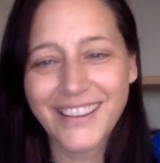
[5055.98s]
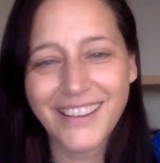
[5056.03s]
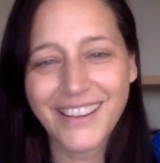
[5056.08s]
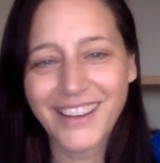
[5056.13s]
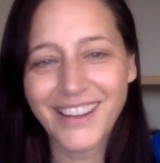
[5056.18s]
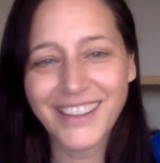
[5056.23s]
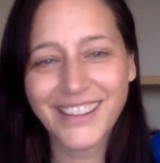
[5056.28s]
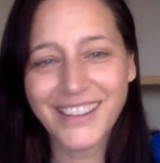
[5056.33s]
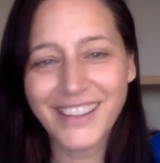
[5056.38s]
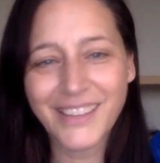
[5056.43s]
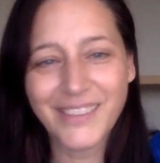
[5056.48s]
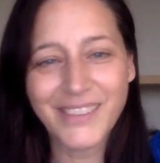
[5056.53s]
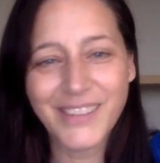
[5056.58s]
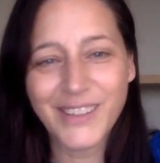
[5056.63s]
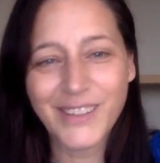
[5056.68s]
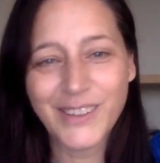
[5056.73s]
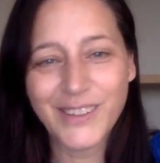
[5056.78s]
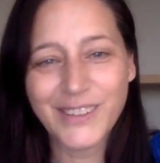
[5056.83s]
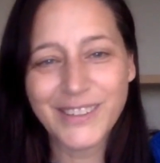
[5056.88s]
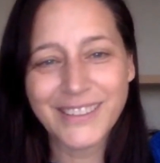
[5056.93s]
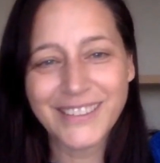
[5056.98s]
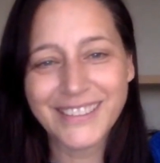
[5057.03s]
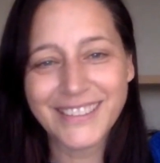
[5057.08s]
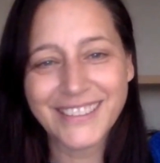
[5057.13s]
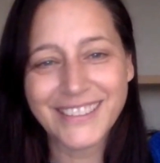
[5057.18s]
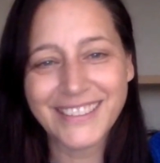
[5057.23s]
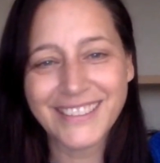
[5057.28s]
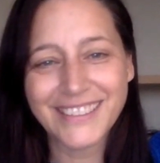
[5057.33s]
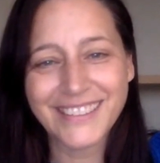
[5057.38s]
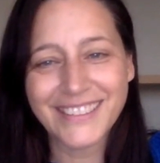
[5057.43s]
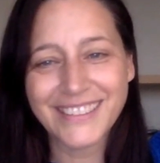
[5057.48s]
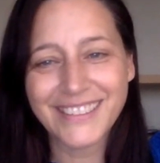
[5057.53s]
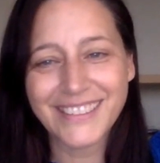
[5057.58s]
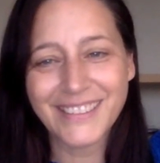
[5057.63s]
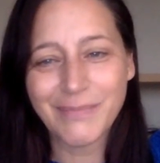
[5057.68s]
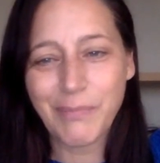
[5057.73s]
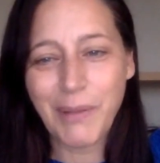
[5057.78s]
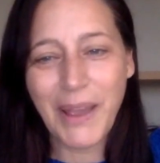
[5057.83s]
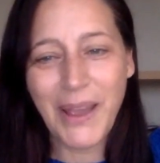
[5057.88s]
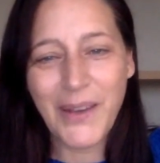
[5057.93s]
I love you.
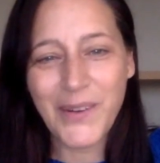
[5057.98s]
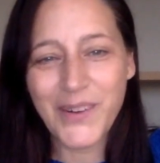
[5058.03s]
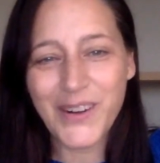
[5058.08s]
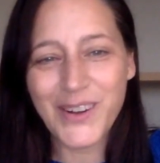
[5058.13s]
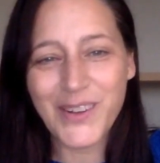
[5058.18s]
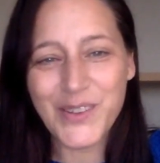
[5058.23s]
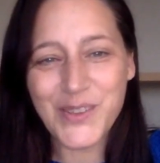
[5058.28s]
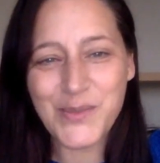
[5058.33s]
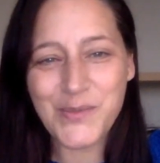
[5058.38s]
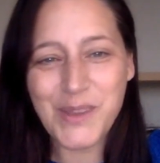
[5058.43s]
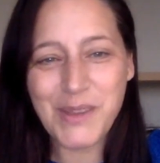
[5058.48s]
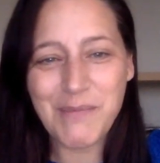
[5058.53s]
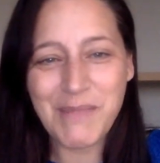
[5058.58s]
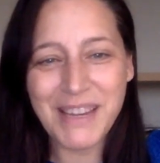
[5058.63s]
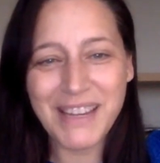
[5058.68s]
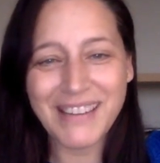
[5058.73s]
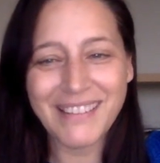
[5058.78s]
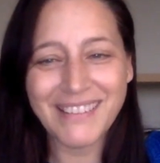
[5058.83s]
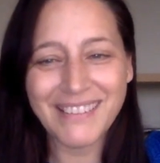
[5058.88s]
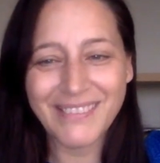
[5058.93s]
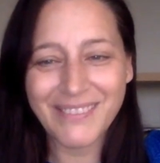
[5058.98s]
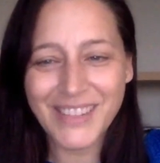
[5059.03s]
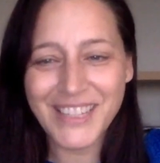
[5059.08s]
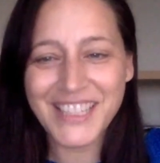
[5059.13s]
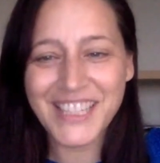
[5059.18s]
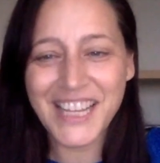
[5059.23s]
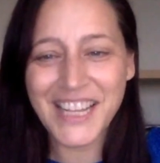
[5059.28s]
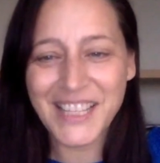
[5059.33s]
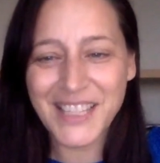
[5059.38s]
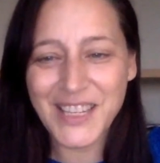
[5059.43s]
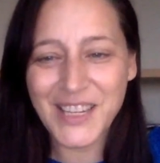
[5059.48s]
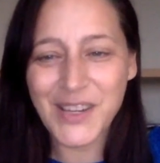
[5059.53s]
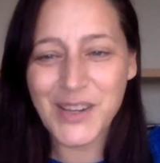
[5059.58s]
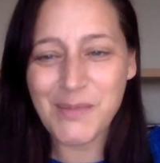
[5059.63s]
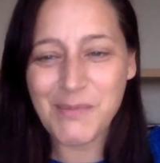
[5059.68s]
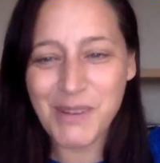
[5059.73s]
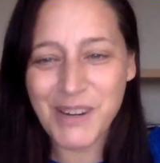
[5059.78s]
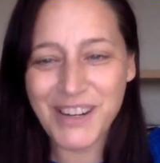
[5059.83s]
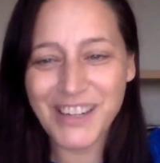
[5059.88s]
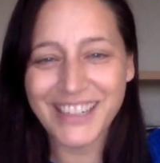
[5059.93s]
Powerhouse women with sense of
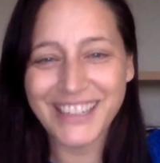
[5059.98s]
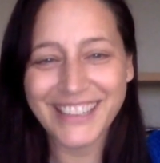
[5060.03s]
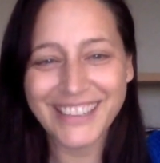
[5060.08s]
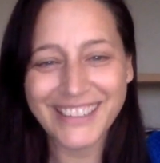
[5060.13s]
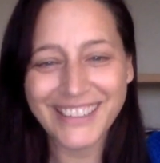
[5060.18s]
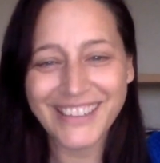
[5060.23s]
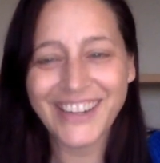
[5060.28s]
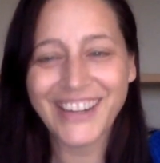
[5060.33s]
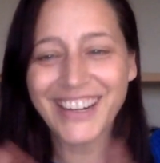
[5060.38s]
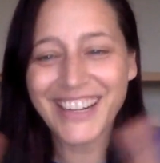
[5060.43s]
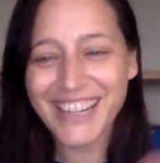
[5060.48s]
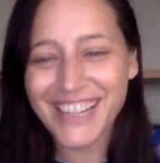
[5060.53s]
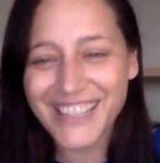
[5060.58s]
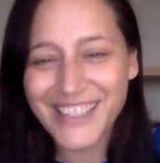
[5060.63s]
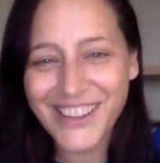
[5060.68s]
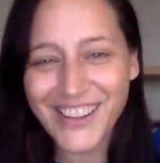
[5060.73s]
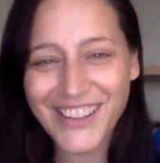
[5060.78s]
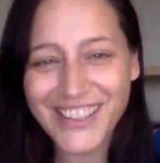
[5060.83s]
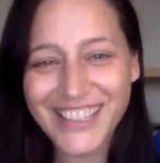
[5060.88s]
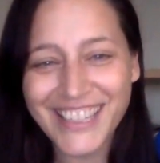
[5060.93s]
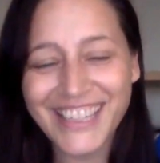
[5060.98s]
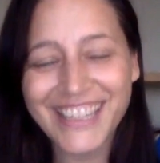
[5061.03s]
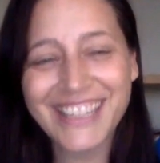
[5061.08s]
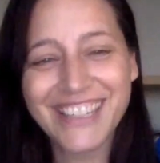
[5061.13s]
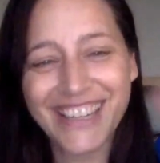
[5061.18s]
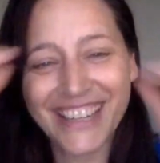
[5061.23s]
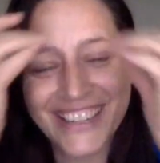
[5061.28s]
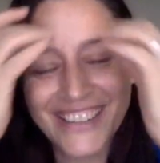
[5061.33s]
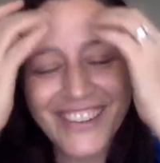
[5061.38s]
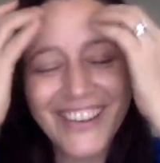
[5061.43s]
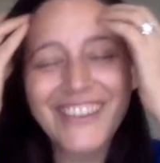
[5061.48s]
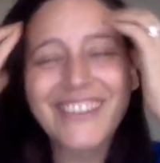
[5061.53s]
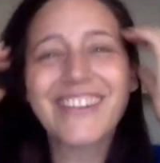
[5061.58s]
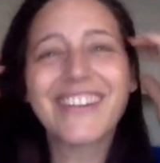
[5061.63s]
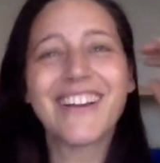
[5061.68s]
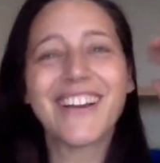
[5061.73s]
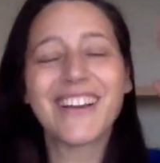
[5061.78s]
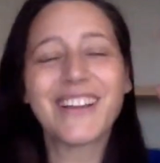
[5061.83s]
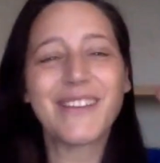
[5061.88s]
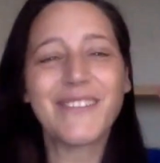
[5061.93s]
humor. Arkansas. See, Shantu, I
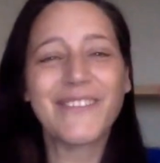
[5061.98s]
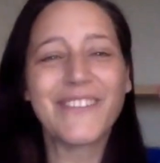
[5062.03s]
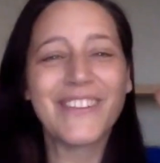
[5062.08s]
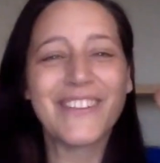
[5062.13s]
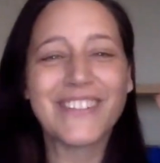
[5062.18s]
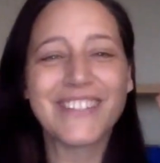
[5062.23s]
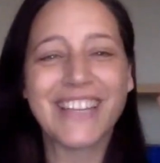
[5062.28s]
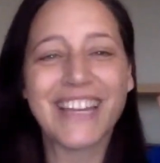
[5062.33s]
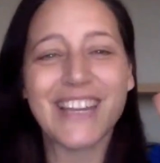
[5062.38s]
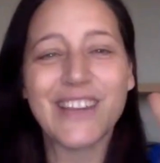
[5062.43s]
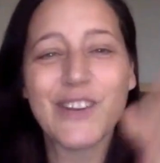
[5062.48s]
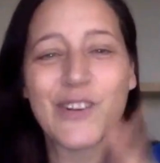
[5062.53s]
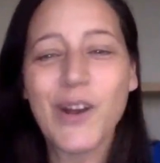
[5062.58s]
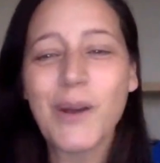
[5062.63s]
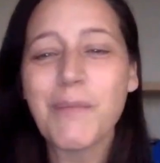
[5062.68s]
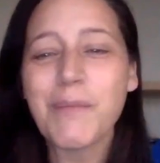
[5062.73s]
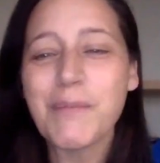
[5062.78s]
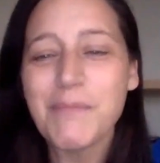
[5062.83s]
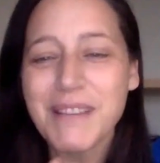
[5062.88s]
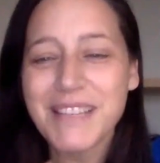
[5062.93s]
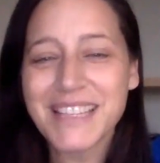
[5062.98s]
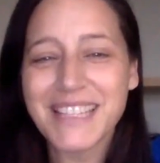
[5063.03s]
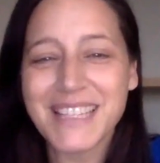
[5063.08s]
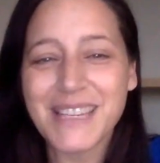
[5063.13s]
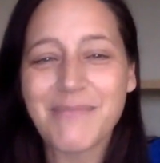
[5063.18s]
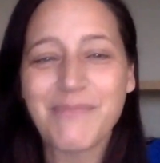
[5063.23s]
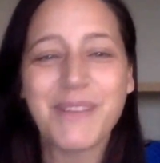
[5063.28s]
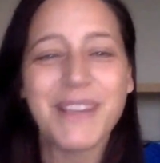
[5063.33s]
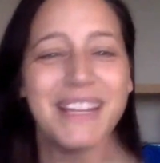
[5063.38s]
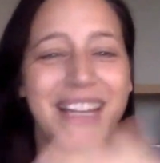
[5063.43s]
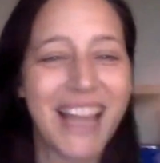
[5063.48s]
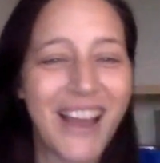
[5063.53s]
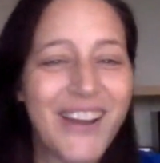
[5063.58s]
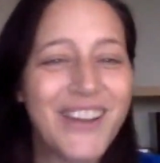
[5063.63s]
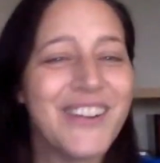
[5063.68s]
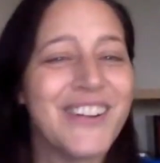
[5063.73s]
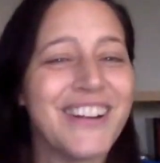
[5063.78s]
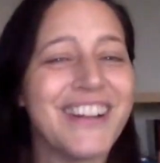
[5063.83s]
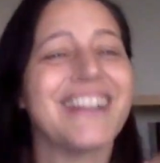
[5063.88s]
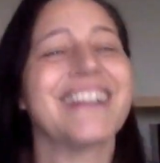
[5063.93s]
got confused today. You grew up in Mississippi and now
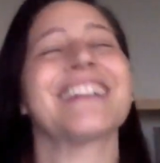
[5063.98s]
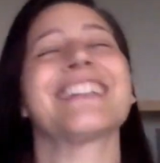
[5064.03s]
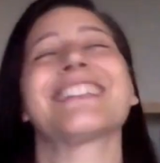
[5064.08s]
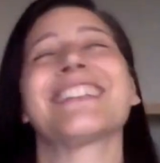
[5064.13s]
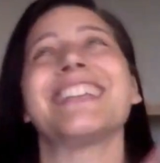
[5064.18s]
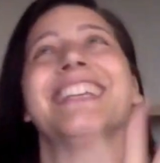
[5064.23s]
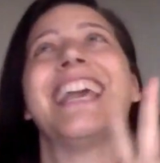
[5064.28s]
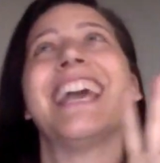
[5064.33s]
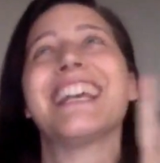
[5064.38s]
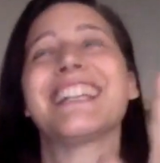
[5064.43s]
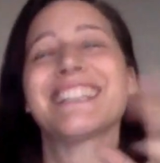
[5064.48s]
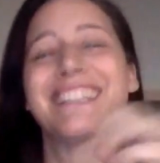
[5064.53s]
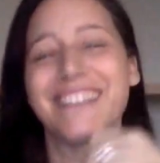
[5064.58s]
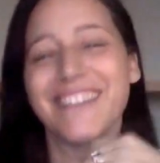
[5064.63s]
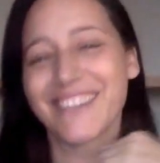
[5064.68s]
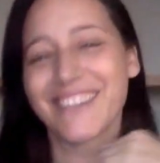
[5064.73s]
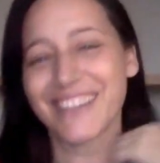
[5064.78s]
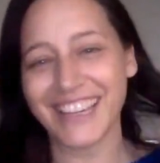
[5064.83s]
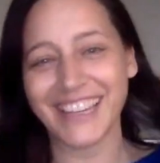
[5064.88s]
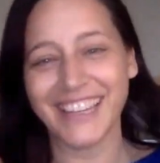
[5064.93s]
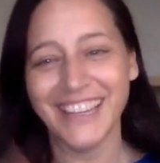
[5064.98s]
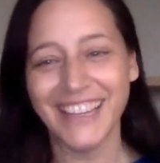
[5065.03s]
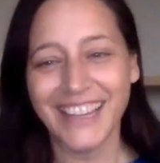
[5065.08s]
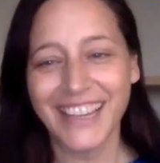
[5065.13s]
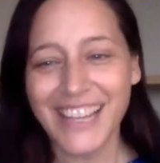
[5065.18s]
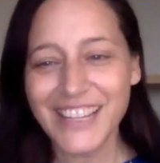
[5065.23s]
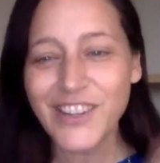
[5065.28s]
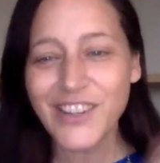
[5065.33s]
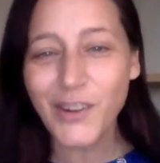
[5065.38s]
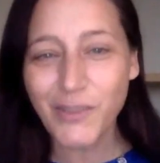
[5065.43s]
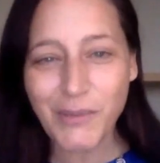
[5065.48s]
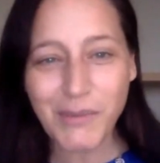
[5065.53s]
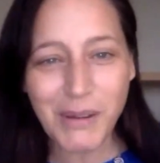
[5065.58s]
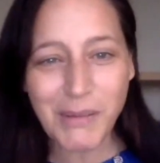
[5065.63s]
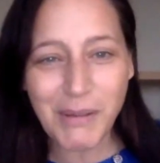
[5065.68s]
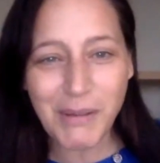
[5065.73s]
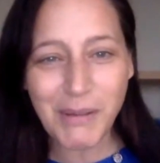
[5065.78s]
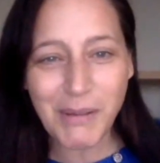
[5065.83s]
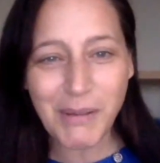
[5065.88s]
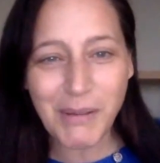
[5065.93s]
you're in Arkansas. Yes, okay. It's hard
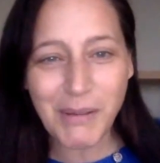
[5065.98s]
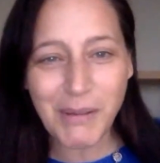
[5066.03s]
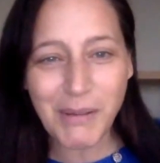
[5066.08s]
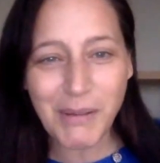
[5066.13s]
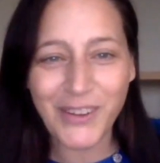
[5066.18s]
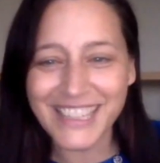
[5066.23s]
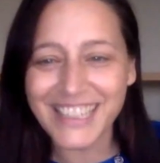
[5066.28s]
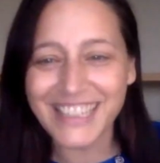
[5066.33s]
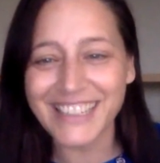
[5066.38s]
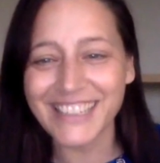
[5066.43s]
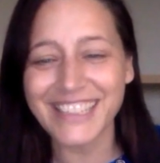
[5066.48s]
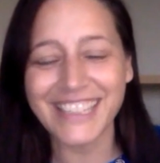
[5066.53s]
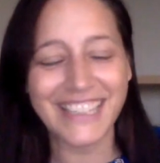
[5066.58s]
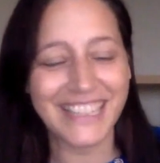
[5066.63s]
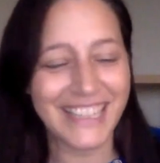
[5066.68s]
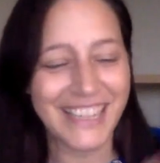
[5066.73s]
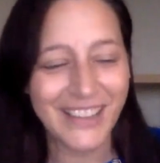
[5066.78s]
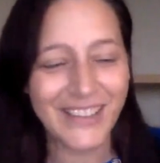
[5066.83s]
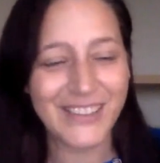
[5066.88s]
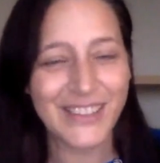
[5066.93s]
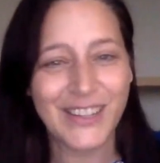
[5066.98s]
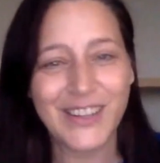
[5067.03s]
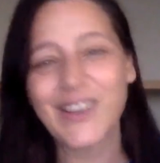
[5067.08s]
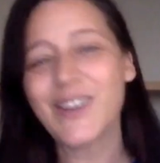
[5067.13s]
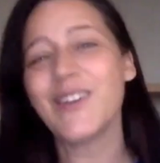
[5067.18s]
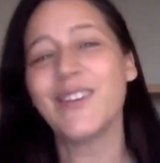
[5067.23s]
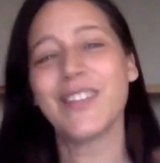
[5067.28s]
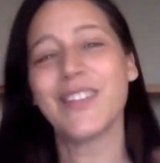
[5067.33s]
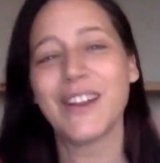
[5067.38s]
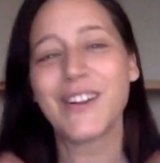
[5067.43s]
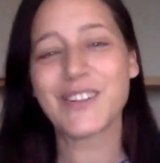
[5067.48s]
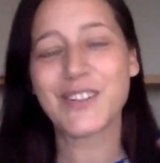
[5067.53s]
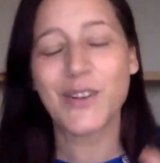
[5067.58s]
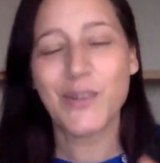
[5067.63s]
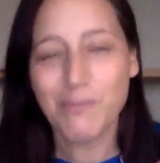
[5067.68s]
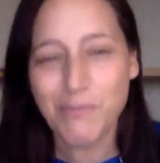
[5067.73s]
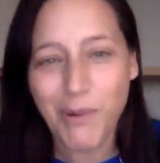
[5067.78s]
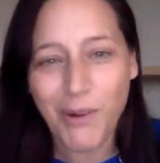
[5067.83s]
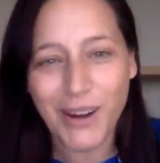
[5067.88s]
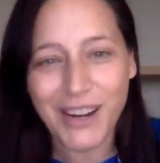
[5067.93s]
to remember all these little details, you know, that are
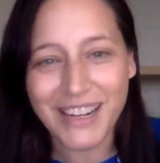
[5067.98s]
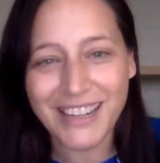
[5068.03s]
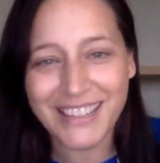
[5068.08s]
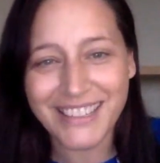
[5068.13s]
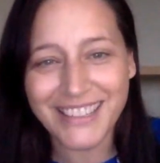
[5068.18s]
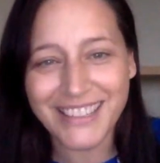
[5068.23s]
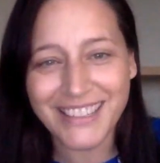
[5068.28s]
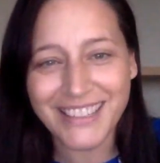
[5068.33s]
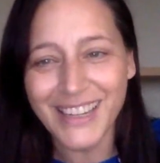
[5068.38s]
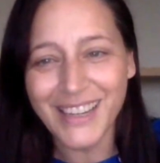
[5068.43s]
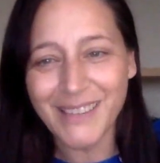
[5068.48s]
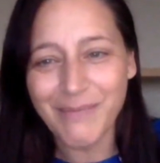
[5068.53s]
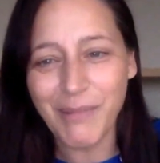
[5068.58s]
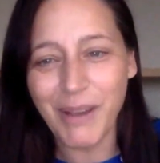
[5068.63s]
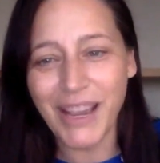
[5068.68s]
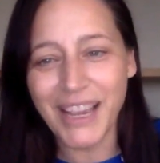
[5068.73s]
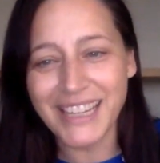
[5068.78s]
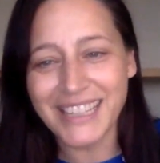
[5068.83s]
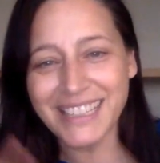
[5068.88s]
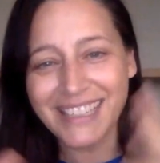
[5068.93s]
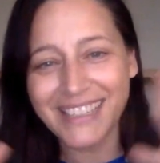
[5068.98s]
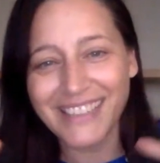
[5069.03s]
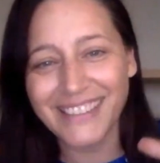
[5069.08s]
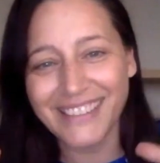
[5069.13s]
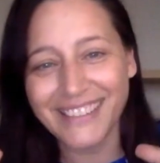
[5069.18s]
so important, but